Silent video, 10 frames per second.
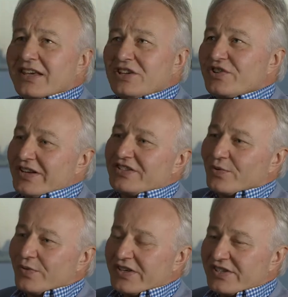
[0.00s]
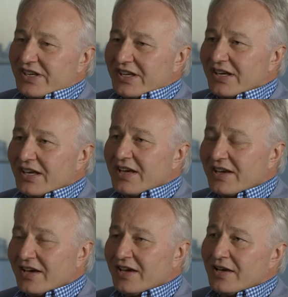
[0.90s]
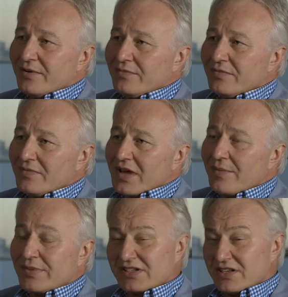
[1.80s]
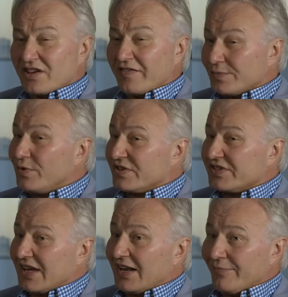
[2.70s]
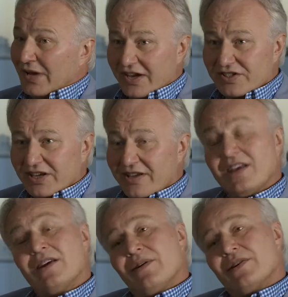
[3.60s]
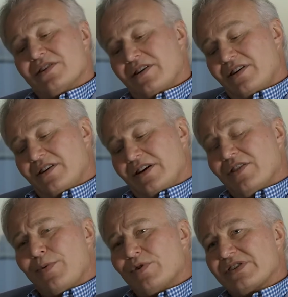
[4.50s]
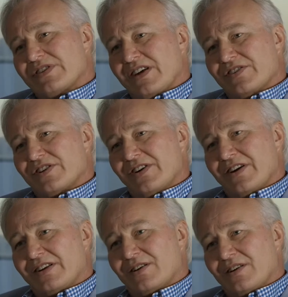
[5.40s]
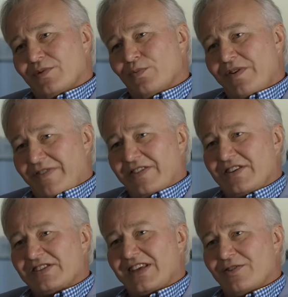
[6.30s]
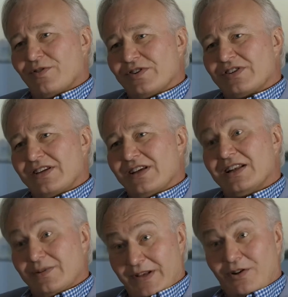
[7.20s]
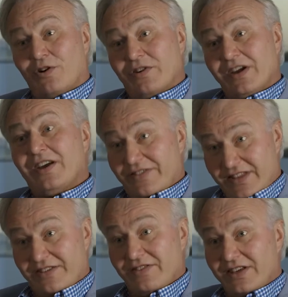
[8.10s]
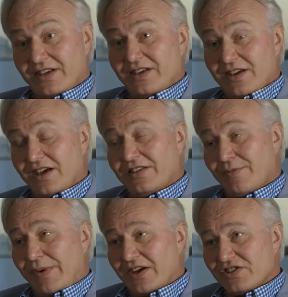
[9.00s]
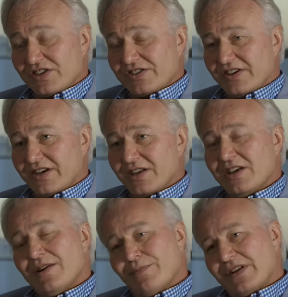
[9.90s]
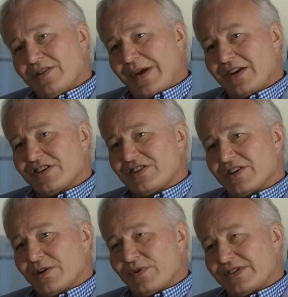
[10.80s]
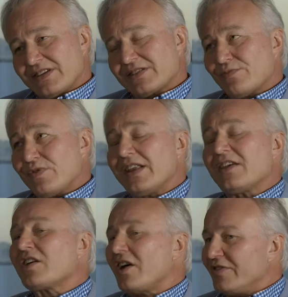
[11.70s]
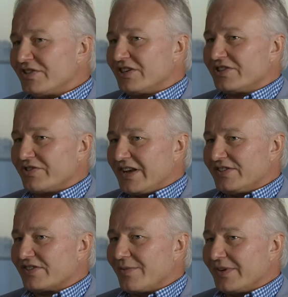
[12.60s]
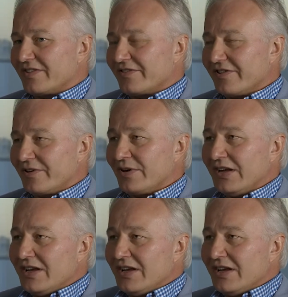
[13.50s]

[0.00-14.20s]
Key trends that we're seeing, our business covers point of sale and packaging. On the point of sale side, we've had this technology a little bit longer than the packaging side, but in the packaging side, we're seeing some really encouraging trends coming through.